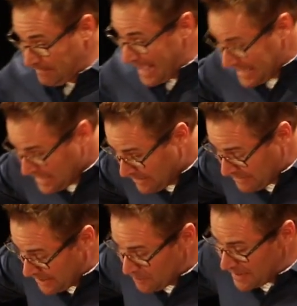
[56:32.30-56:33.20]
I didn't
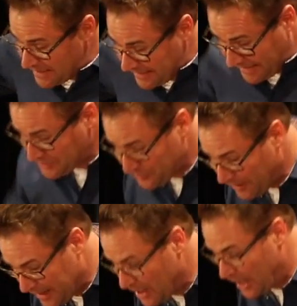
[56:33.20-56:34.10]
even hear about an Easter
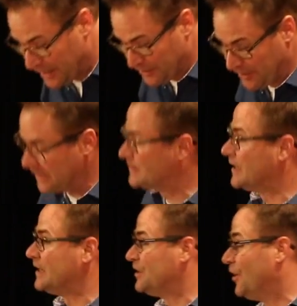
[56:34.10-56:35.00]
egg hunt or
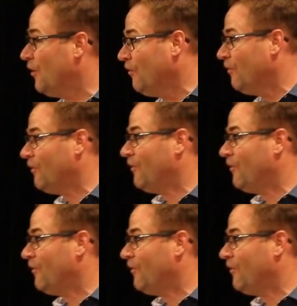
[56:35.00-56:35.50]
anything, you know?